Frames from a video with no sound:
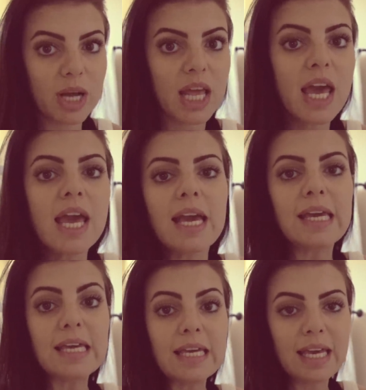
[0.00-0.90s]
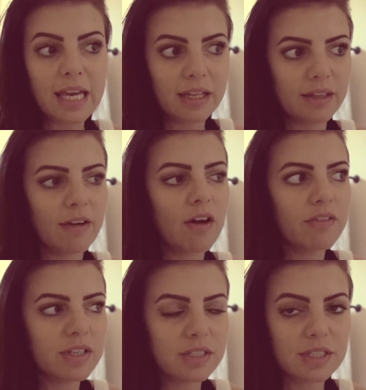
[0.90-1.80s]
but he can't like
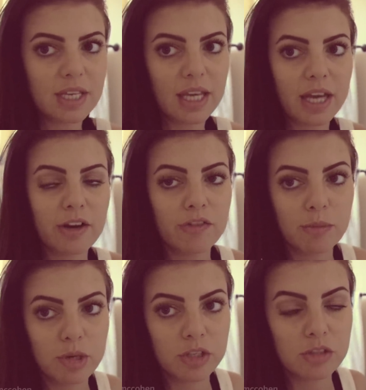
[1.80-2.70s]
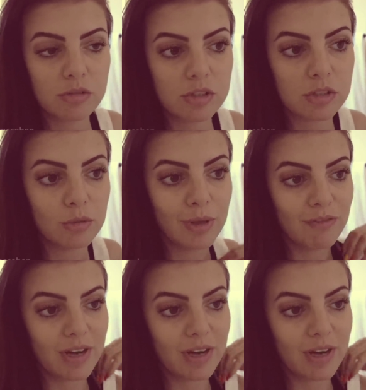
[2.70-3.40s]
obviously take care of a bird. So until we